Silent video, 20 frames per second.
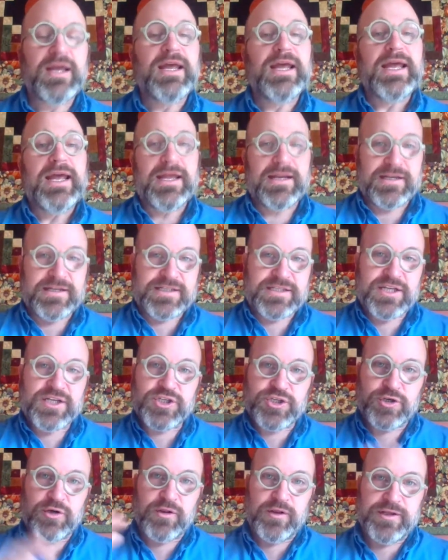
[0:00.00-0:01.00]
And
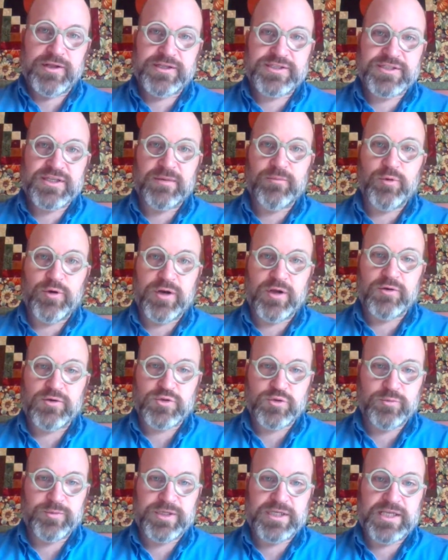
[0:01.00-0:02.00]
additionally, someone else
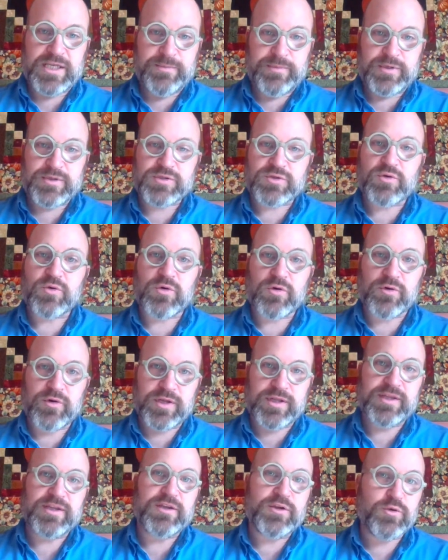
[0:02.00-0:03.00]
will be keeping score in
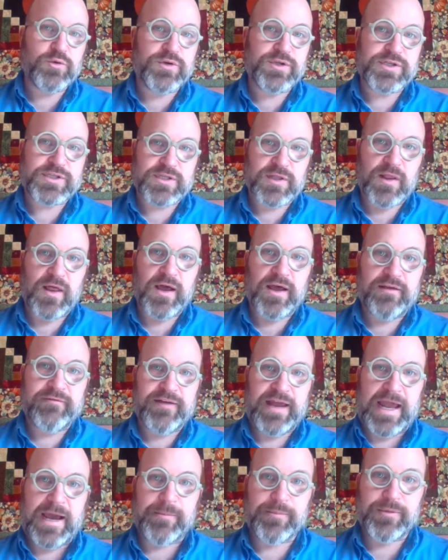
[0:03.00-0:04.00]
the UDisc Live
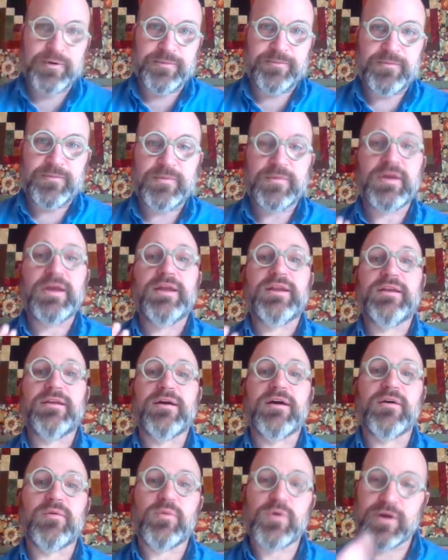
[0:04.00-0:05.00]
app. And
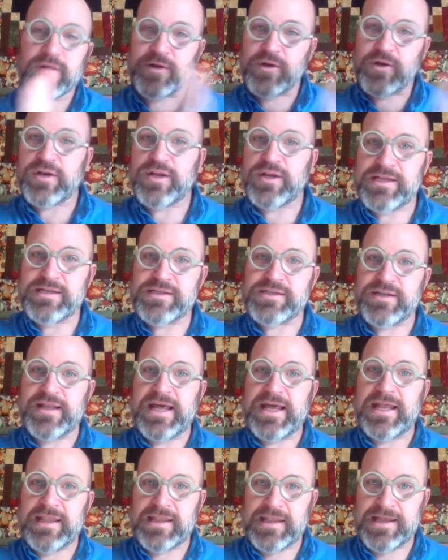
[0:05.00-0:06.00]
we're going to get into
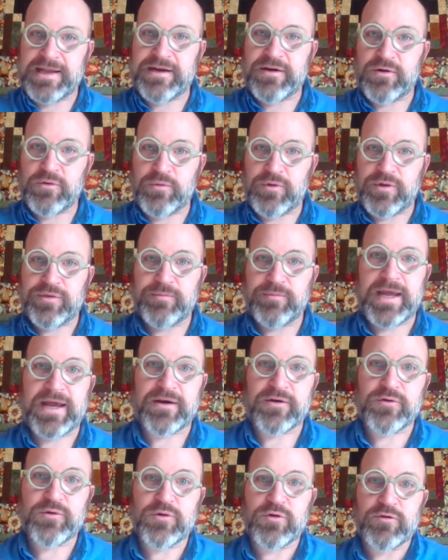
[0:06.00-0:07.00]
that later with Matt
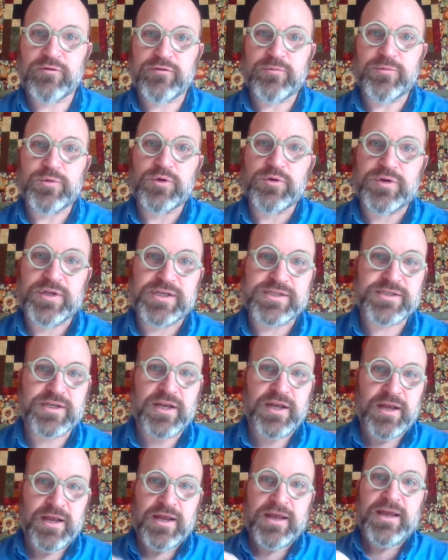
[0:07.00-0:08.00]
Kruger from UDisc,
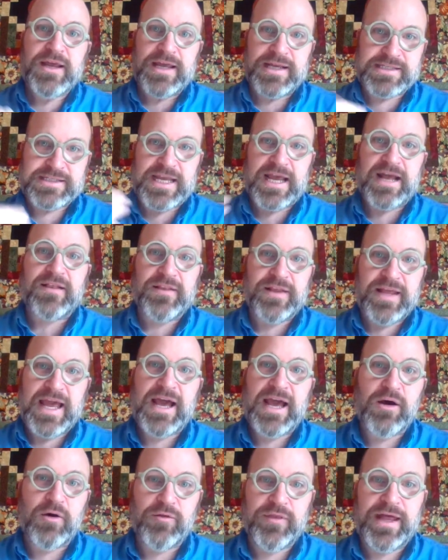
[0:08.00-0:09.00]
exactly
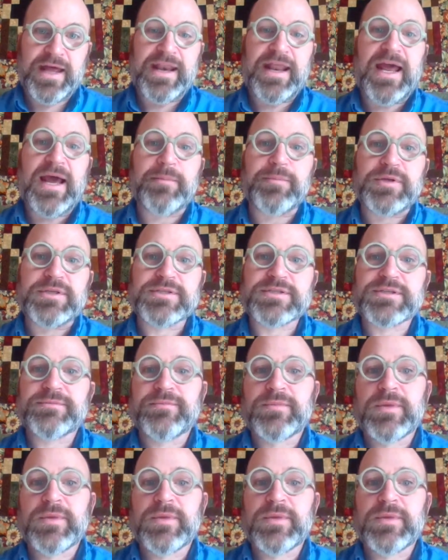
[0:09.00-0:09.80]
how that happens.